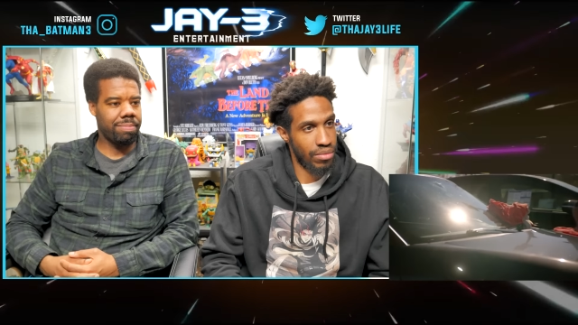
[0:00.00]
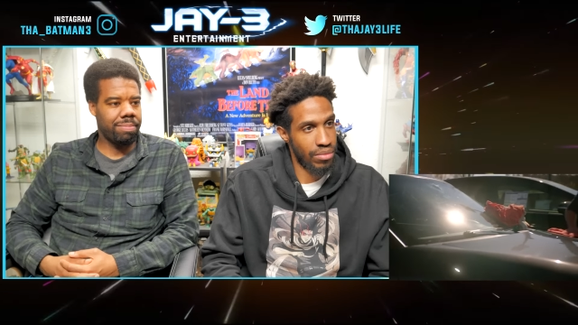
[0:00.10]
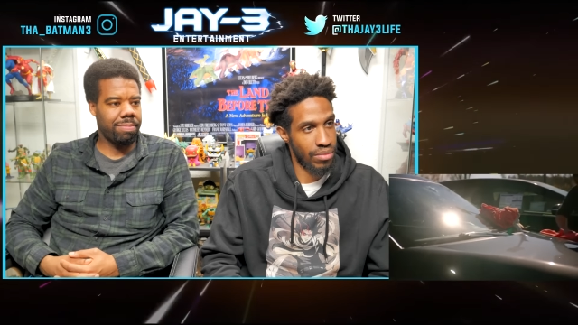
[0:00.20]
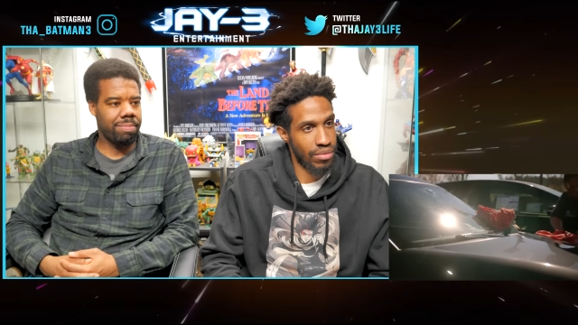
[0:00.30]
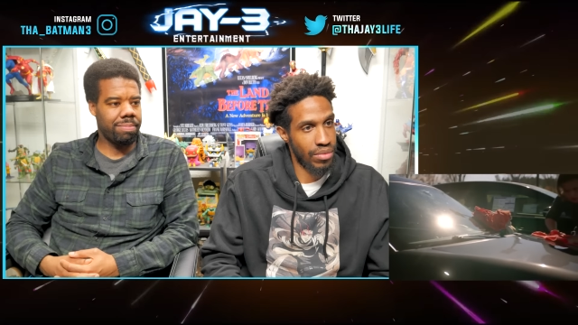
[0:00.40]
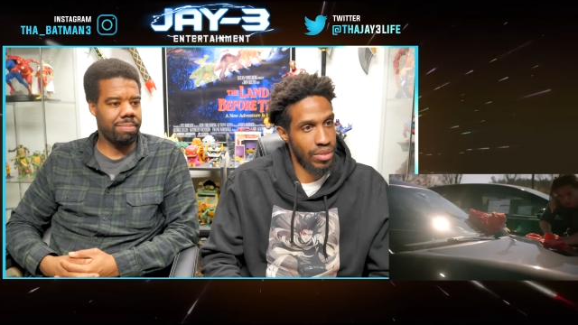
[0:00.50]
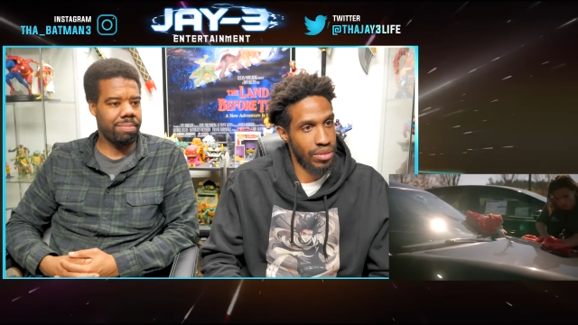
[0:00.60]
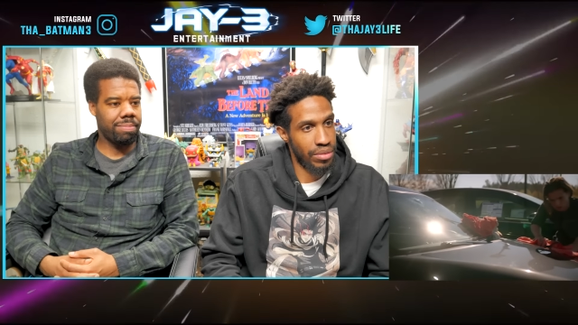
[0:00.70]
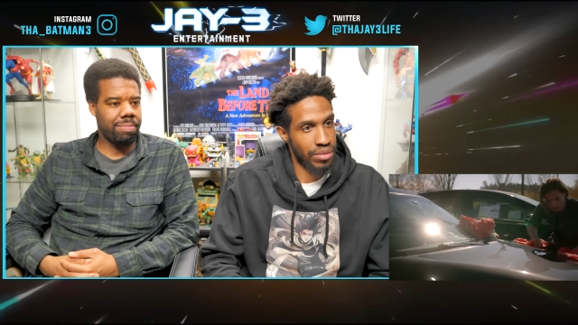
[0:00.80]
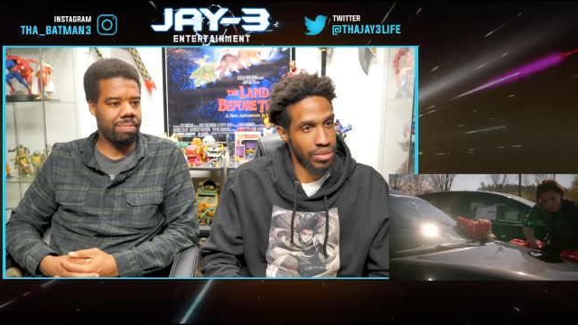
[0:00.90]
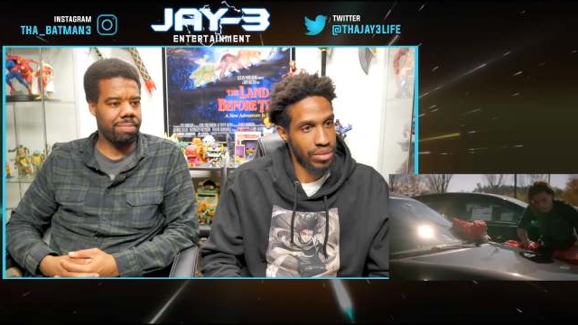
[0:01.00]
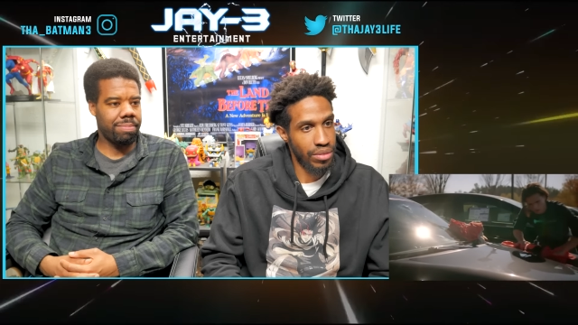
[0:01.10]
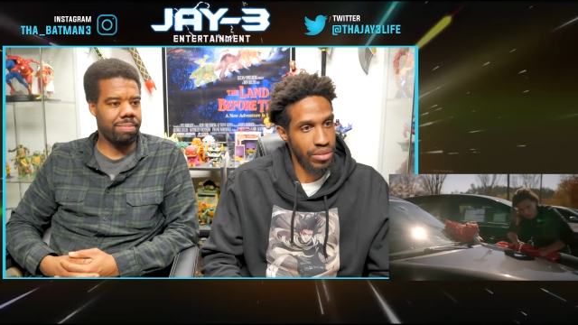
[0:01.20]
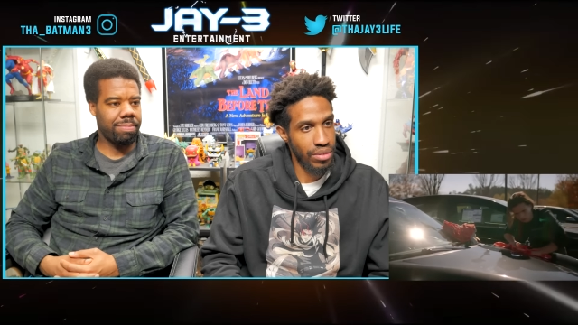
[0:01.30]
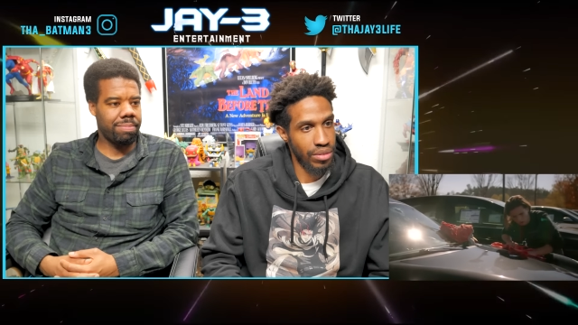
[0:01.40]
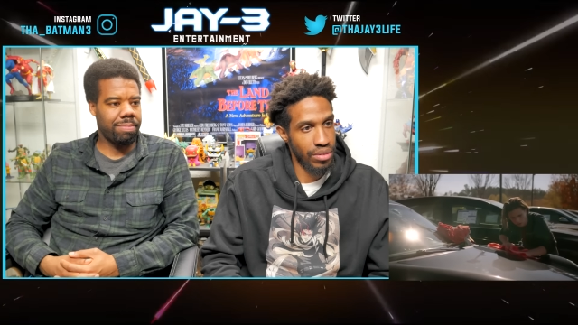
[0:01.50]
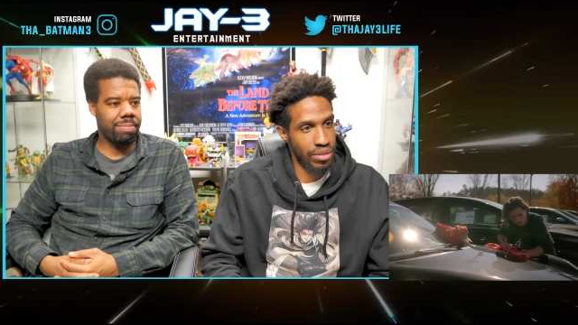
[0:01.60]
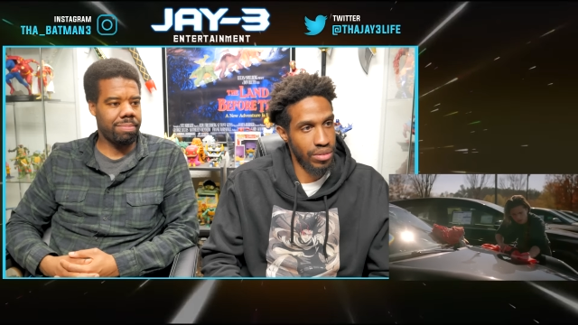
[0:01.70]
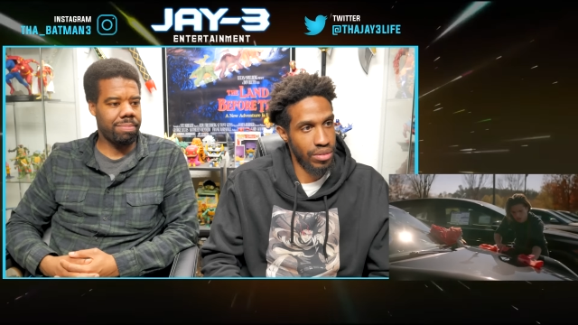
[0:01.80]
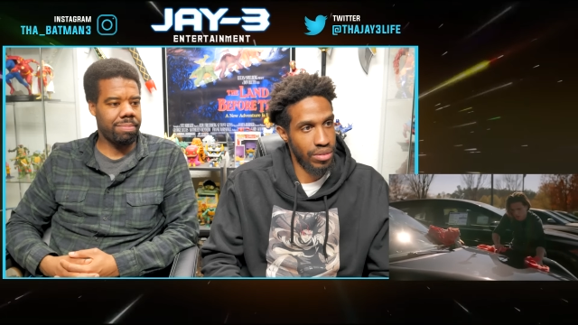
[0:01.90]

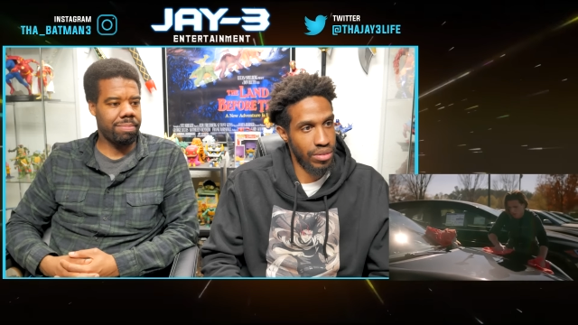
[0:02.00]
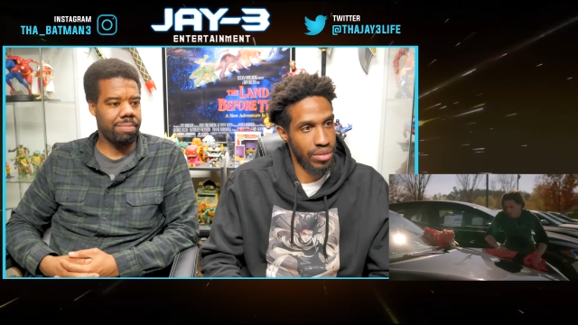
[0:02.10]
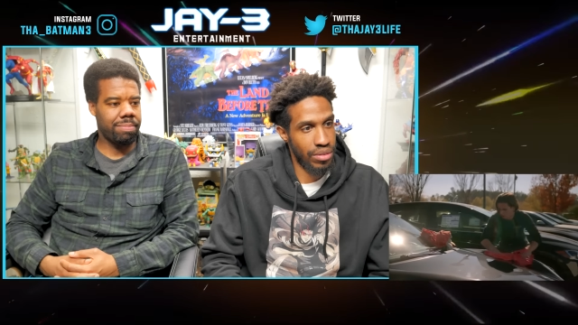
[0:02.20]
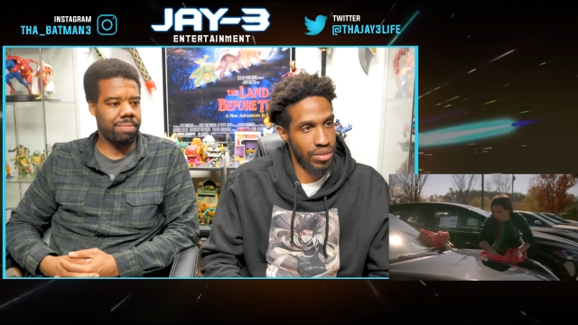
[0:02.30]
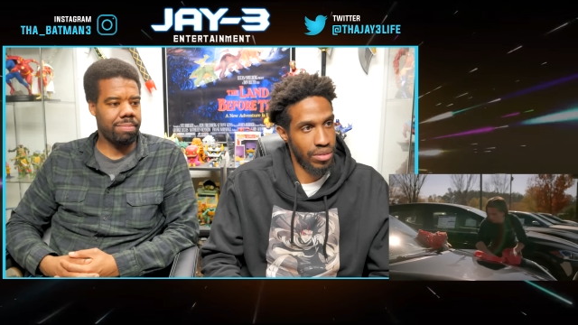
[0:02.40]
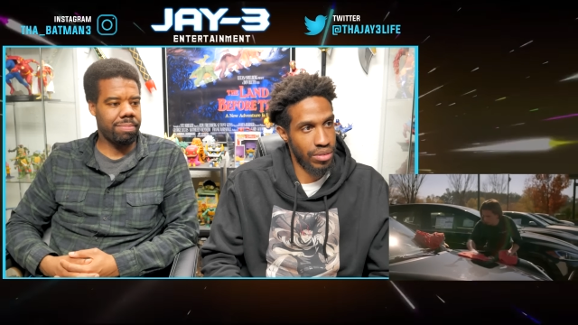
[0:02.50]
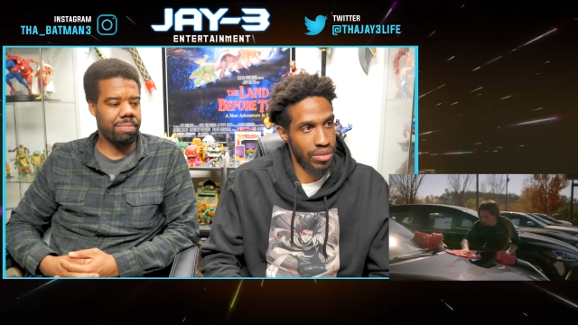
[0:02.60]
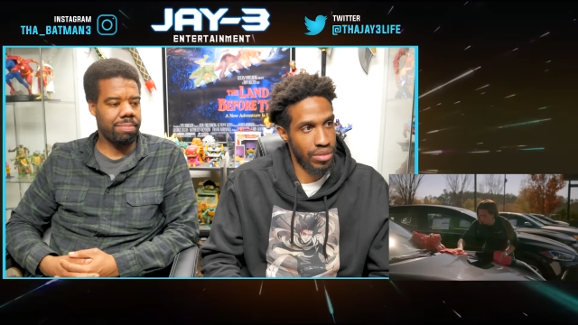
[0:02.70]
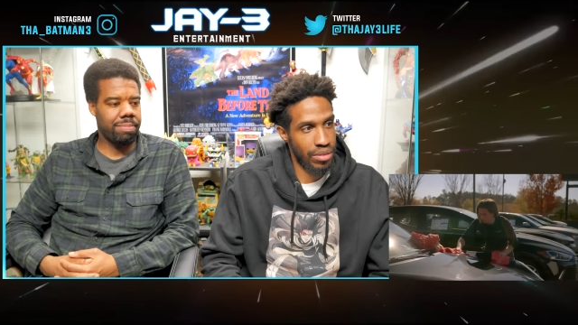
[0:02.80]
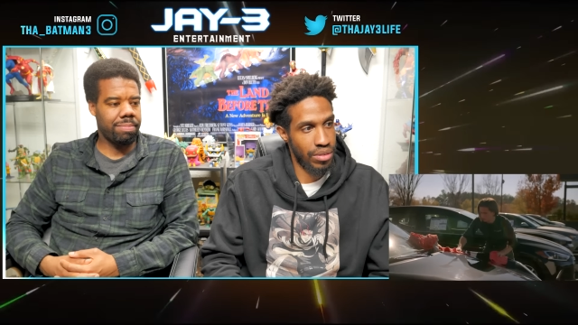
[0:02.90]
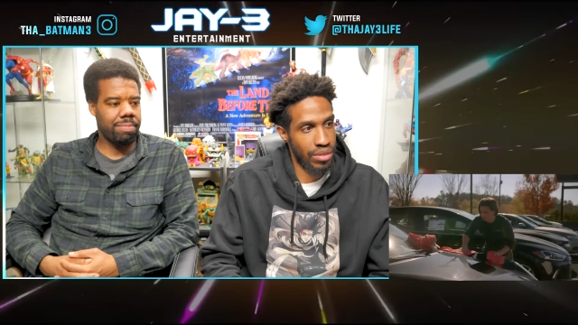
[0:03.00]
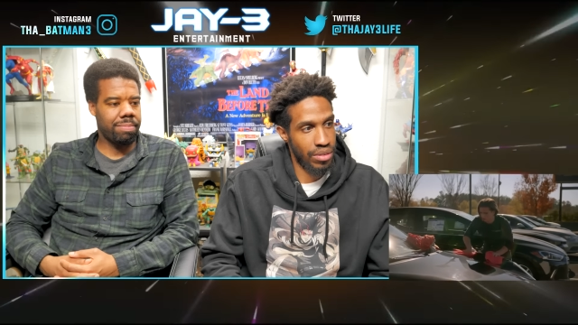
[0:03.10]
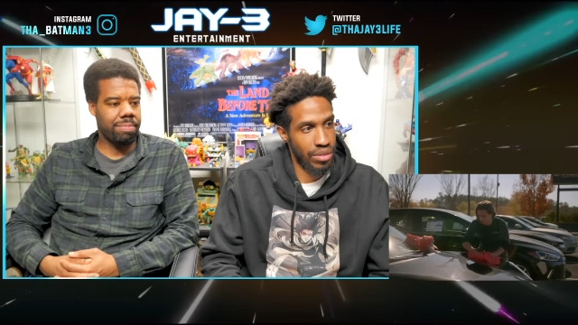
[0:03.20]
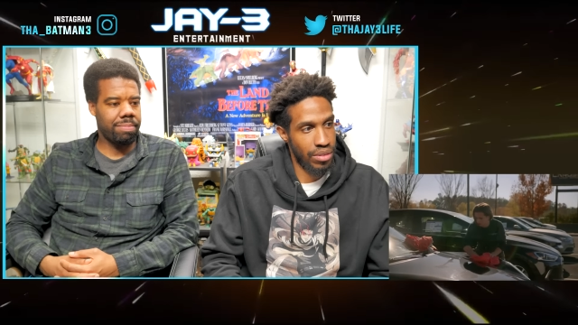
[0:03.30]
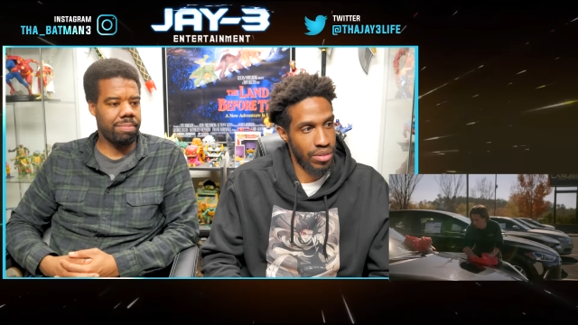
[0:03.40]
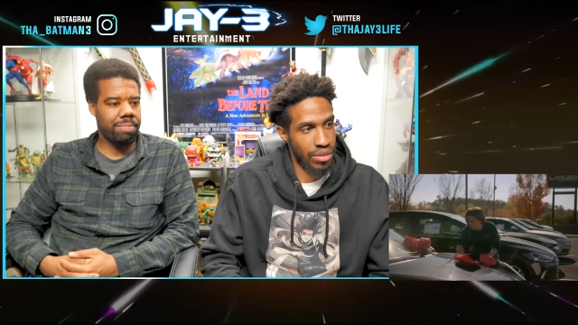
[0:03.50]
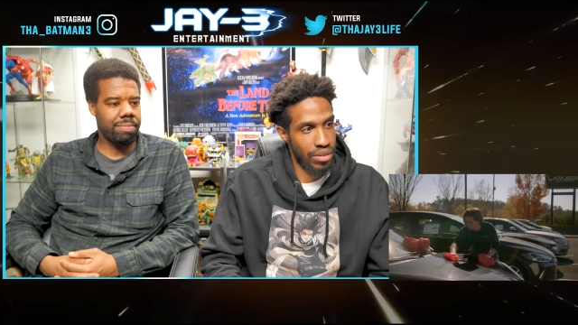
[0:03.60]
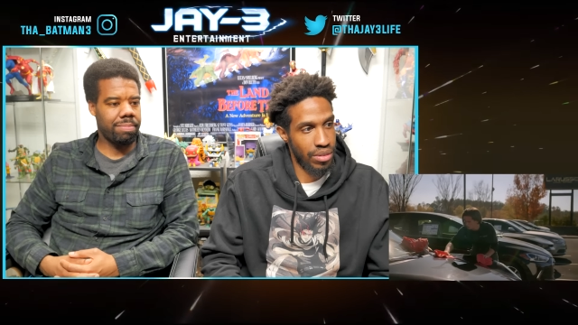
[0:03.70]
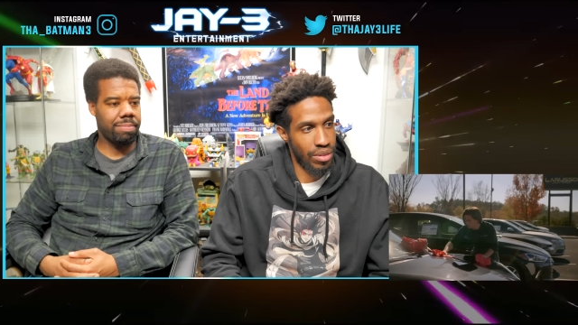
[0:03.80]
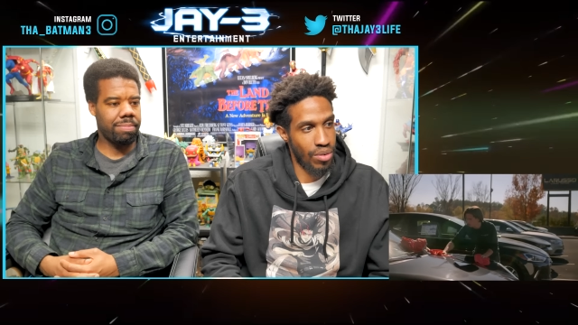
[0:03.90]

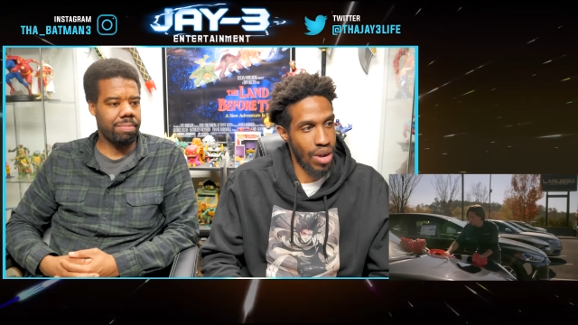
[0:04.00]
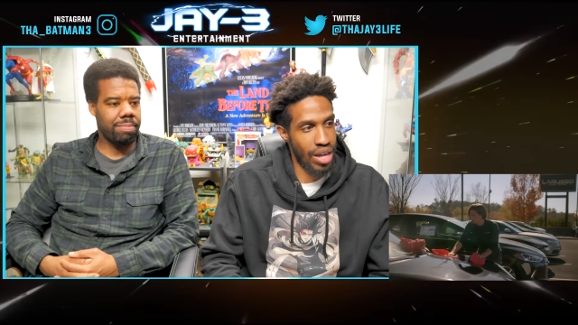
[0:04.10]
No one is speaking in this clip.